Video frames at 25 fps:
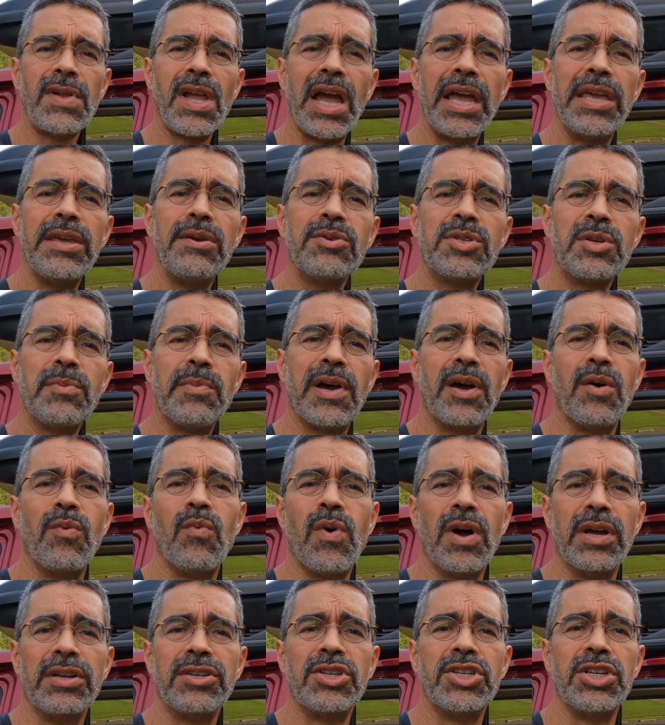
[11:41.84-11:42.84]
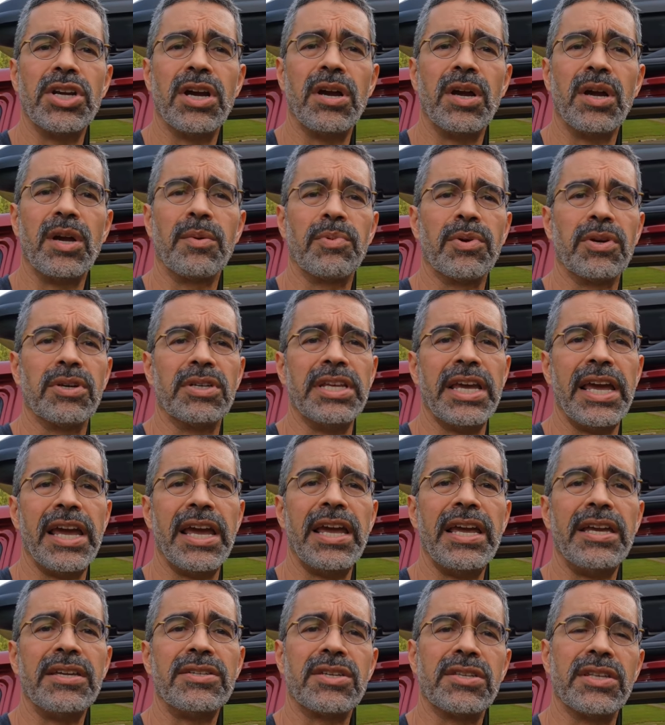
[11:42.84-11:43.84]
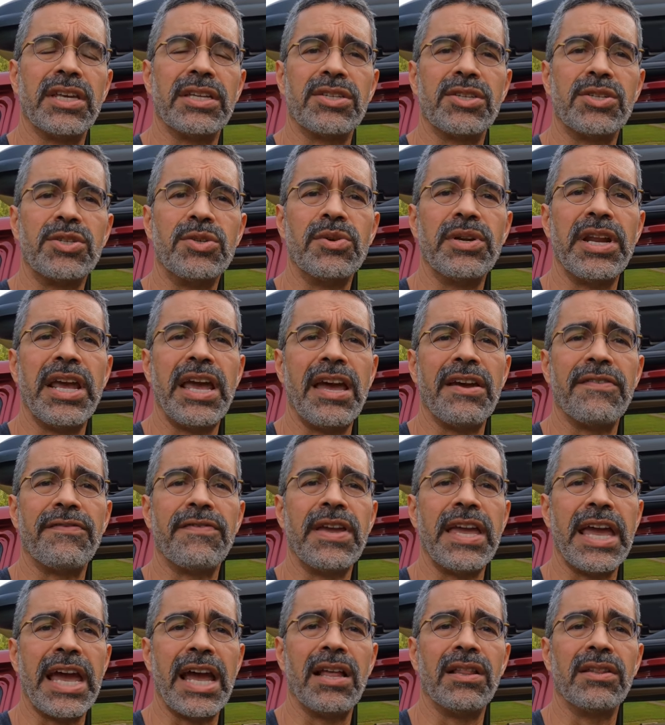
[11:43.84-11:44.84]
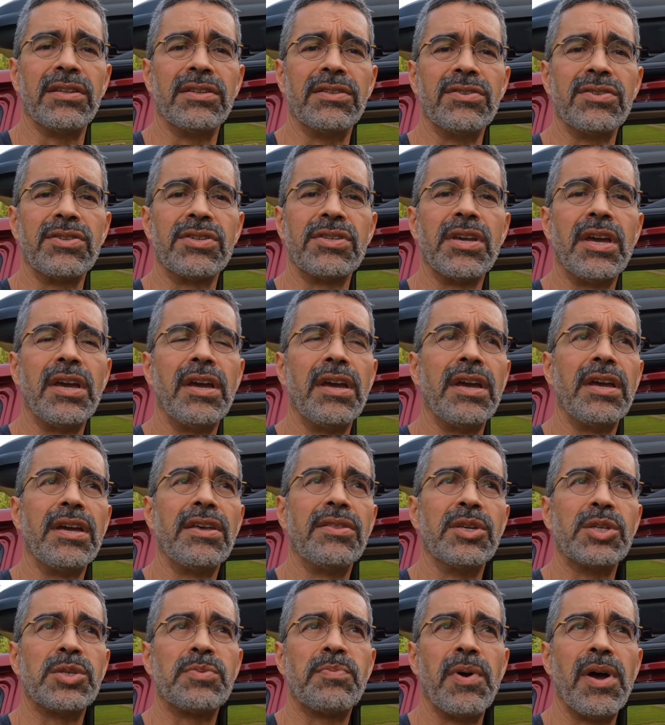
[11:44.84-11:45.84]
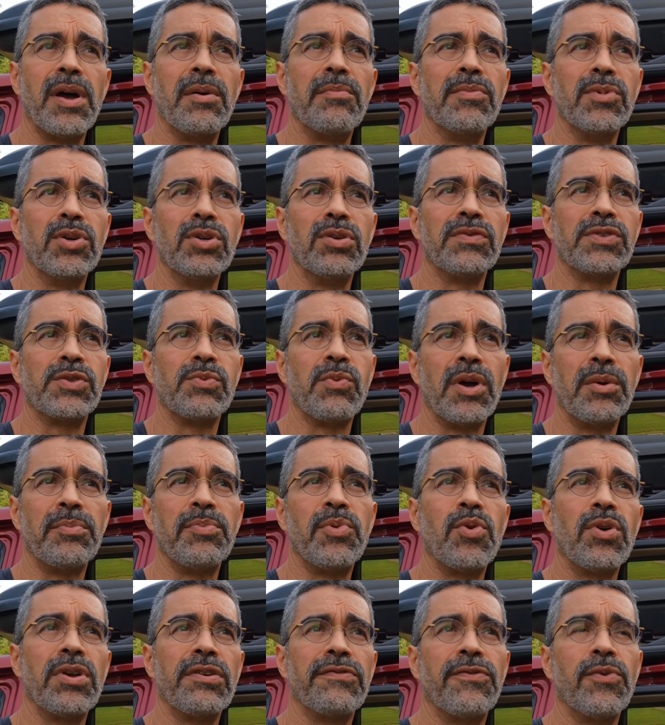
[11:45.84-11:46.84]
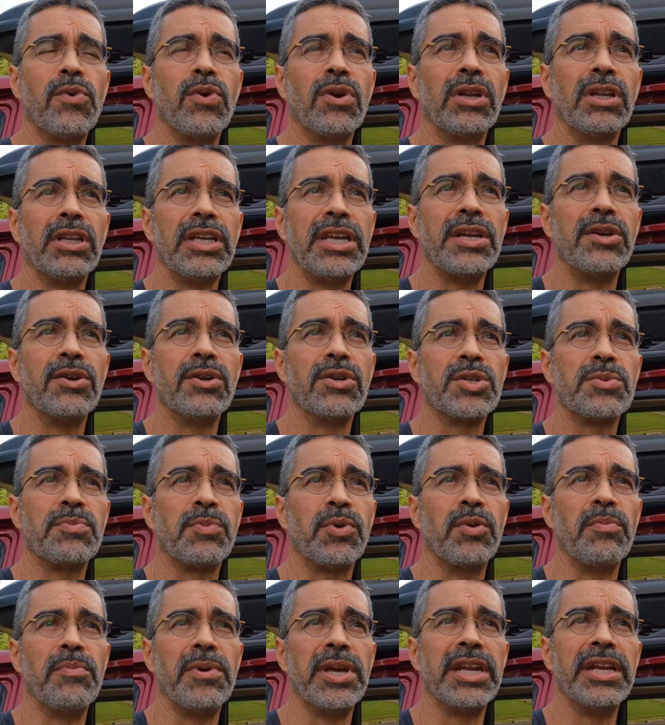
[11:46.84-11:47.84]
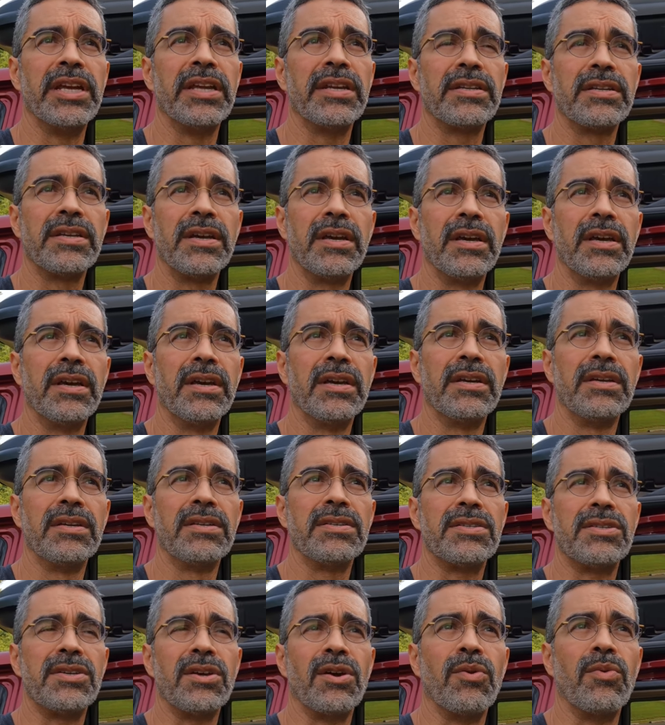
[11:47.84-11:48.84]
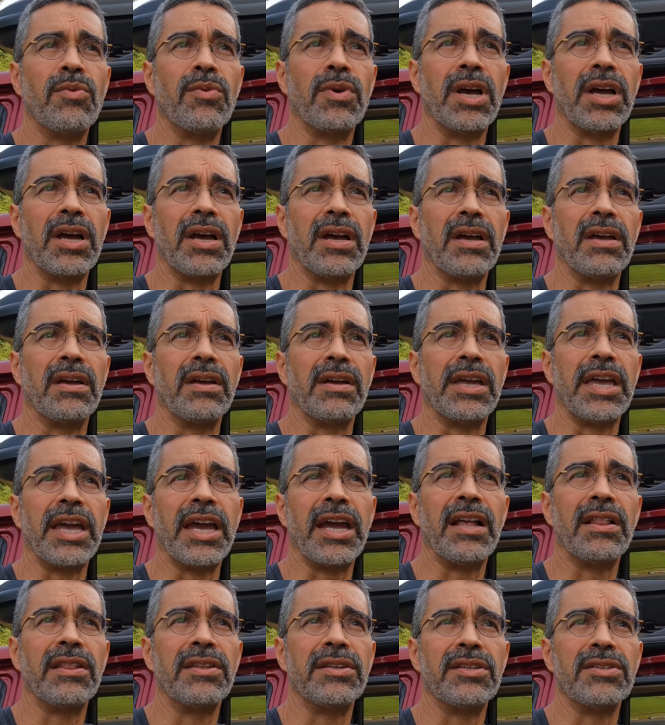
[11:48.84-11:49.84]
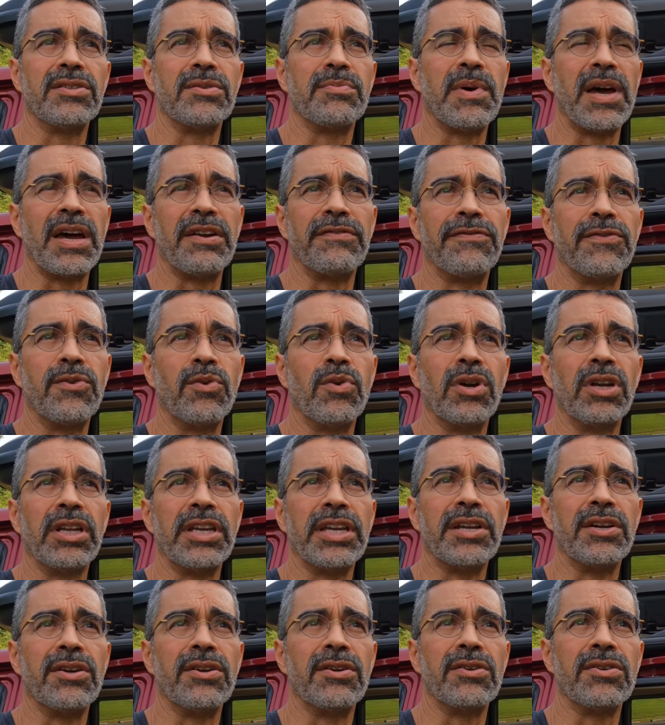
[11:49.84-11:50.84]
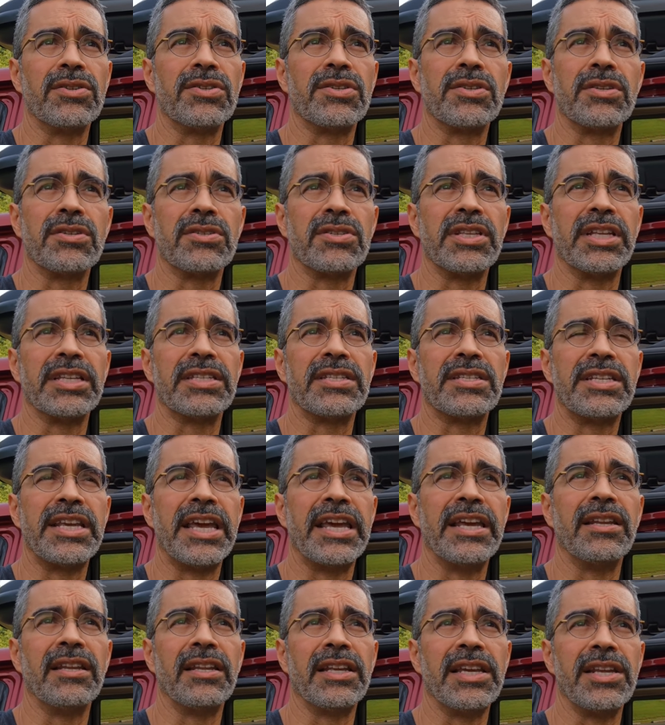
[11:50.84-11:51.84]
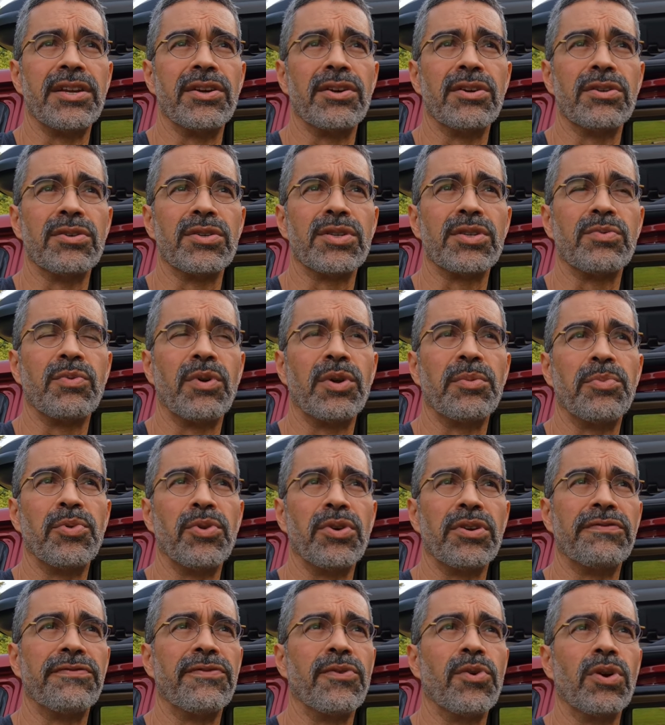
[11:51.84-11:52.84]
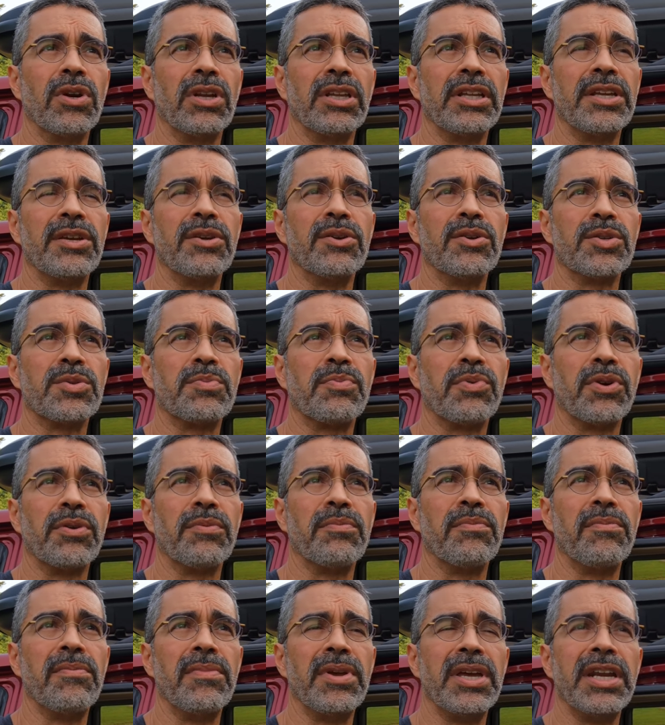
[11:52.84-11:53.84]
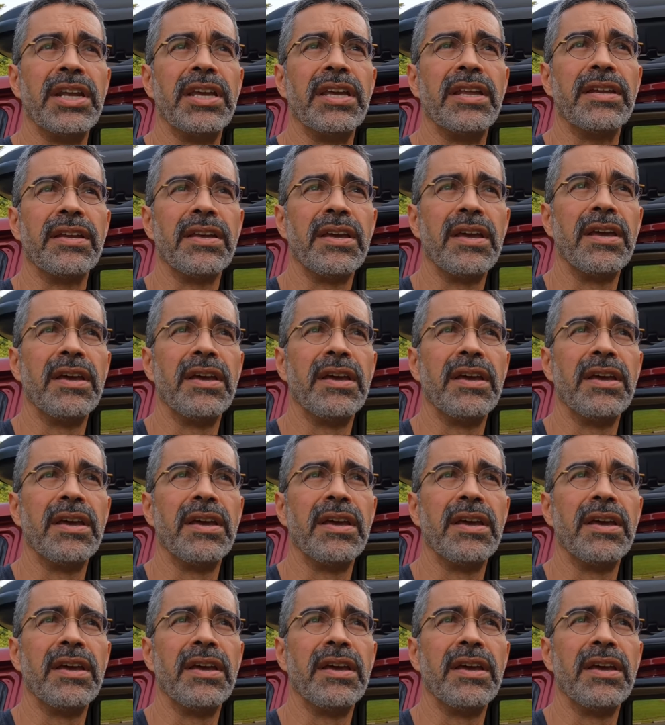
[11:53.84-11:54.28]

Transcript: I use about one jug per day, so that's two and a half gallons. This pump moves 1.4 liters per minute, so uh, a gallon is about four liters, so that's 10 liters, 1.4 liters per minute.